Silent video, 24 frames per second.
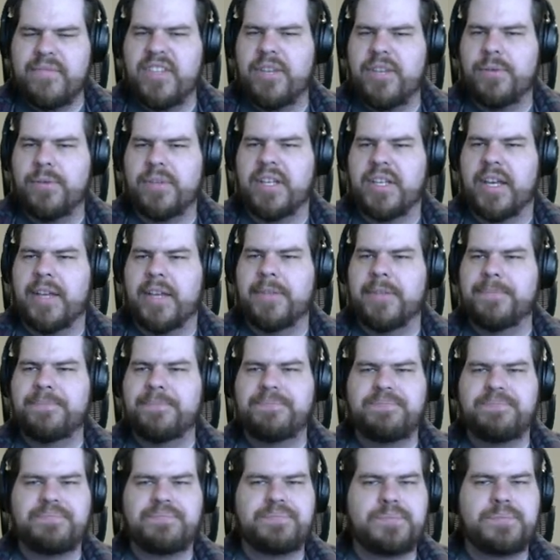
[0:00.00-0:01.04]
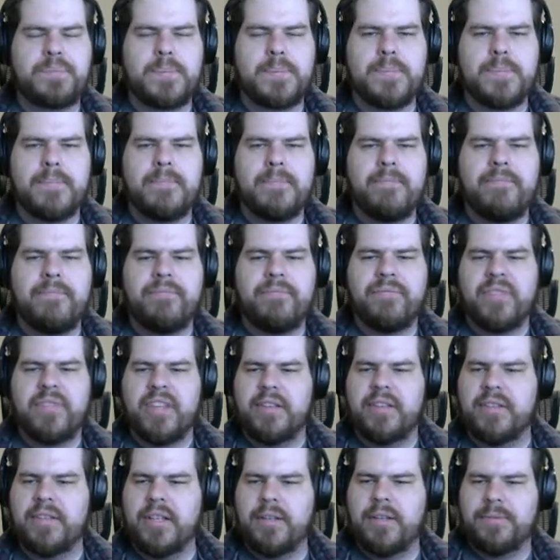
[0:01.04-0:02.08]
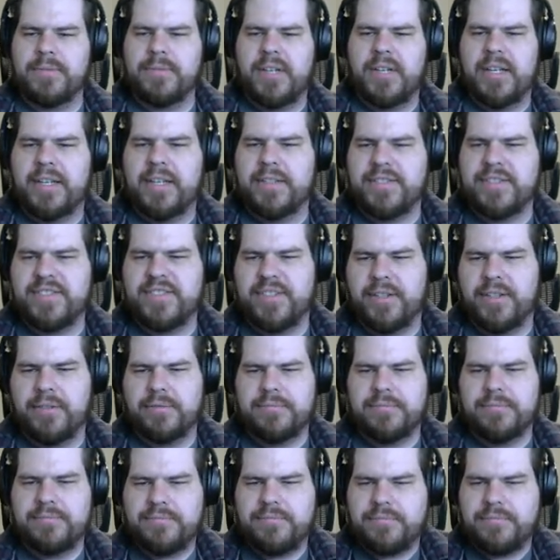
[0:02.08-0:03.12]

Okay. All right, so